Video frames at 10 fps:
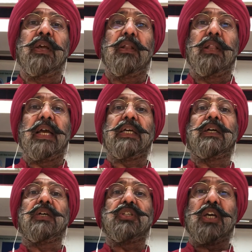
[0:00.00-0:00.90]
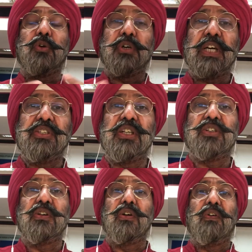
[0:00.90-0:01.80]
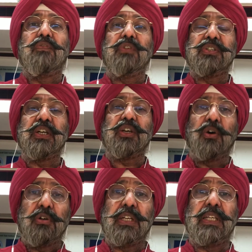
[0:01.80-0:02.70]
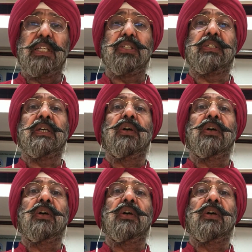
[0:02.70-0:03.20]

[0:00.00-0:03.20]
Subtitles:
like securitization of securities,